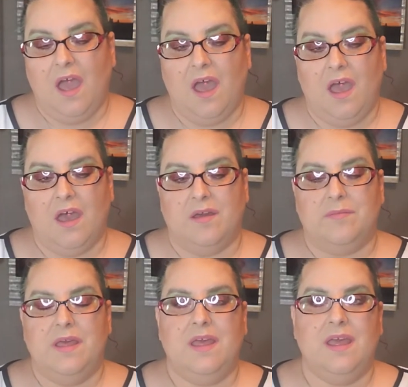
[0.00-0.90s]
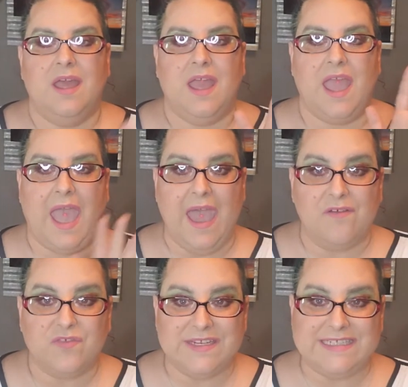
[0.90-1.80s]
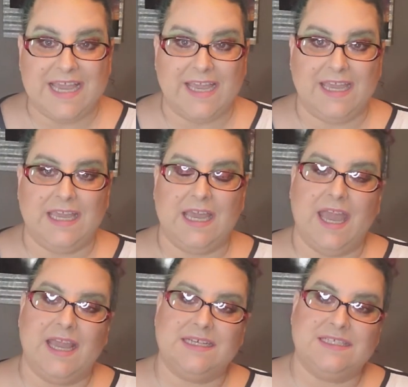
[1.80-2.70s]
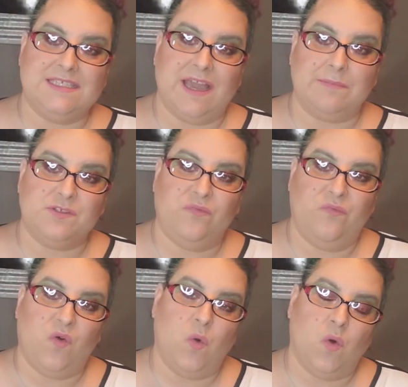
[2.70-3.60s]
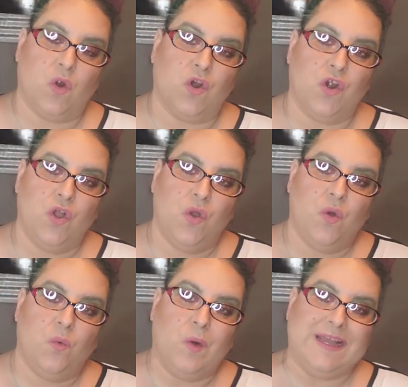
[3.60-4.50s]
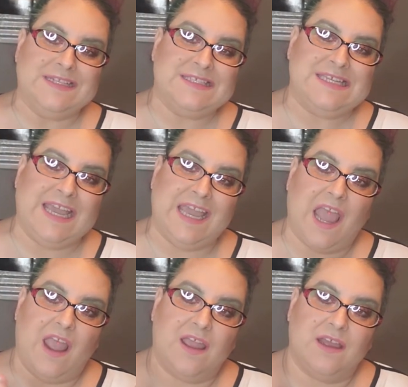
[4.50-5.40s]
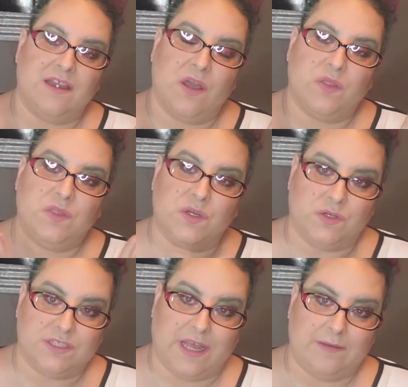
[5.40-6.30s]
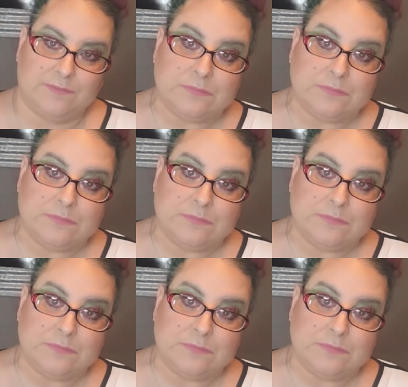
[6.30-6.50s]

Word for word: um, every day except for Wednesday and Thursday.